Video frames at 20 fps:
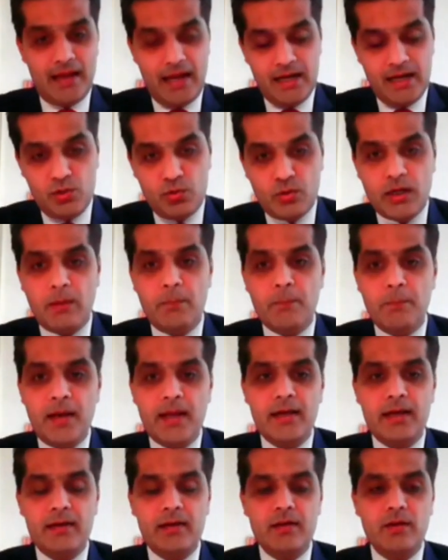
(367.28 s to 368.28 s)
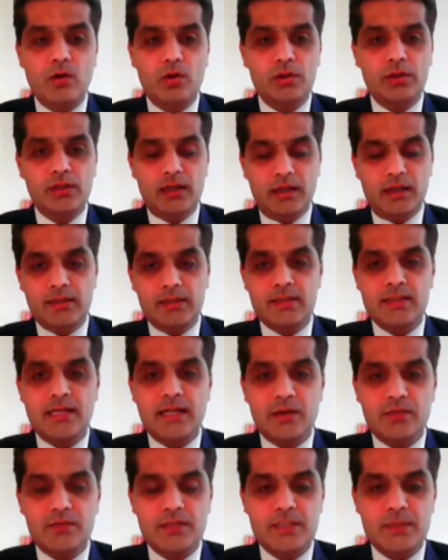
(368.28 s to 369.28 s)
And you compare it on the other
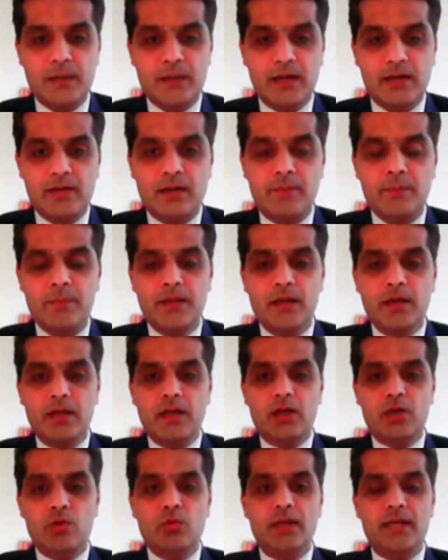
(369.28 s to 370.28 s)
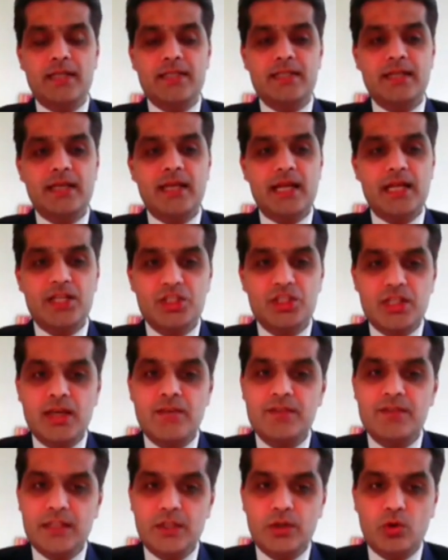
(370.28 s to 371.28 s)
side of the spectrum to, let's say, an
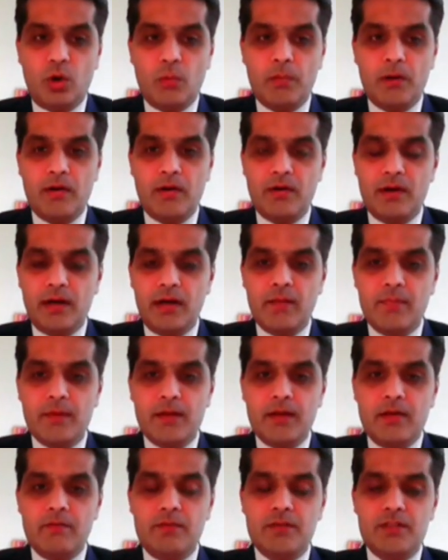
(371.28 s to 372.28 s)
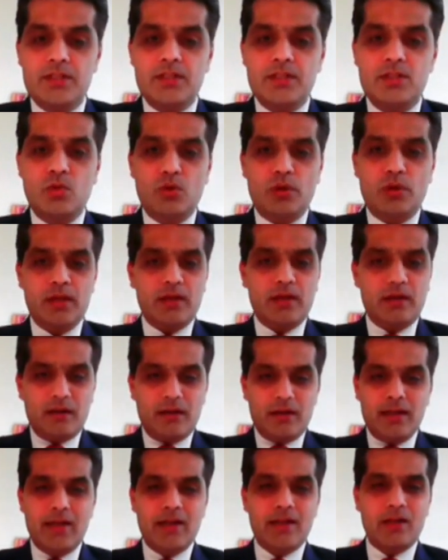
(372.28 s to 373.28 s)
HDFC top 100, which is quoting
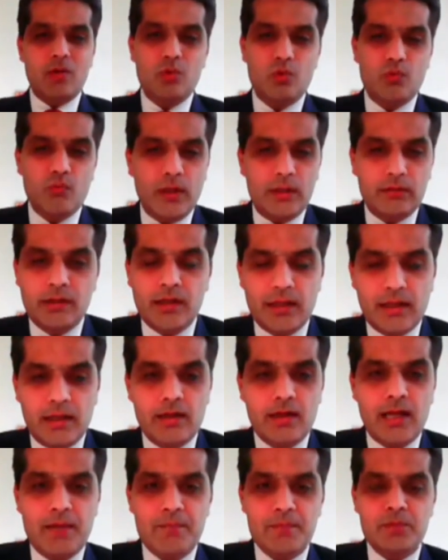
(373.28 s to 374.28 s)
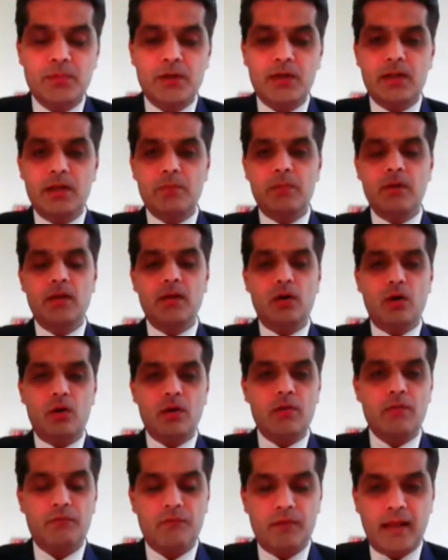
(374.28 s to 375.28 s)
currently at around 12-13 times multiple,
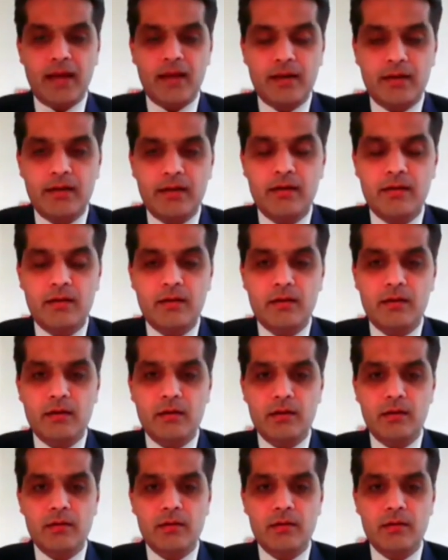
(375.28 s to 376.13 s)
or a Franklin